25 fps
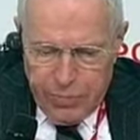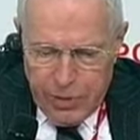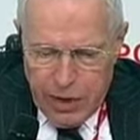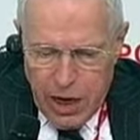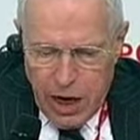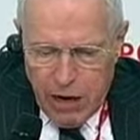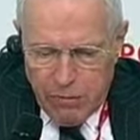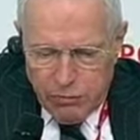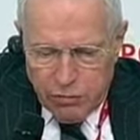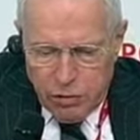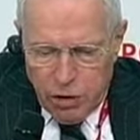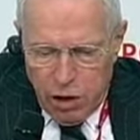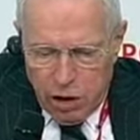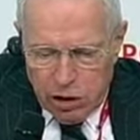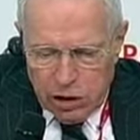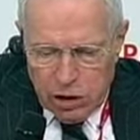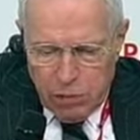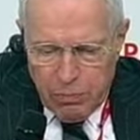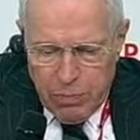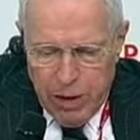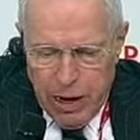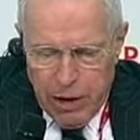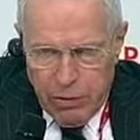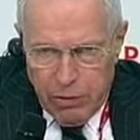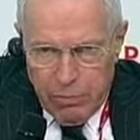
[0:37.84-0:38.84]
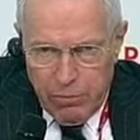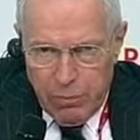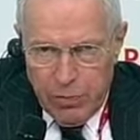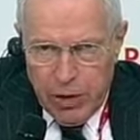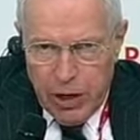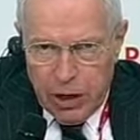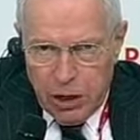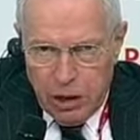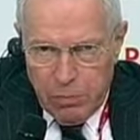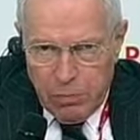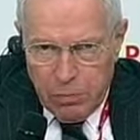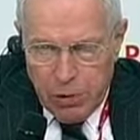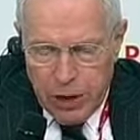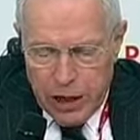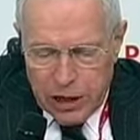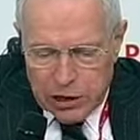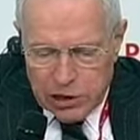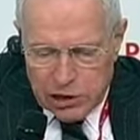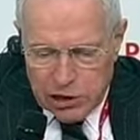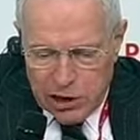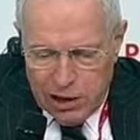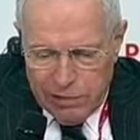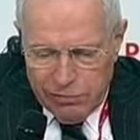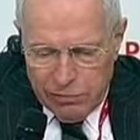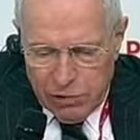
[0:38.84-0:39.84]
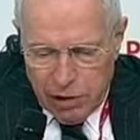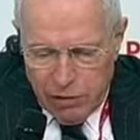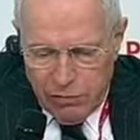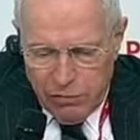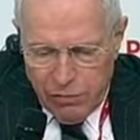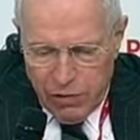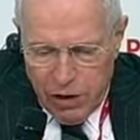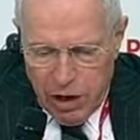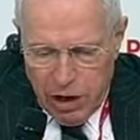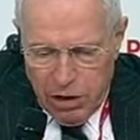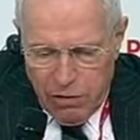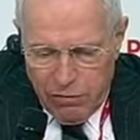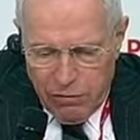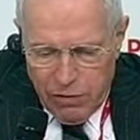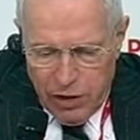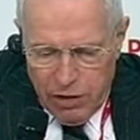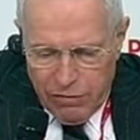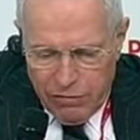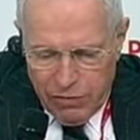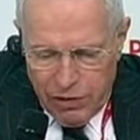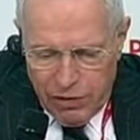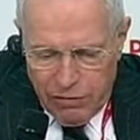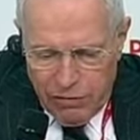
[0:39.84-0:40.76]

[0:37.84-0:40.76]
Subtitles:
I've talked about a depressed level of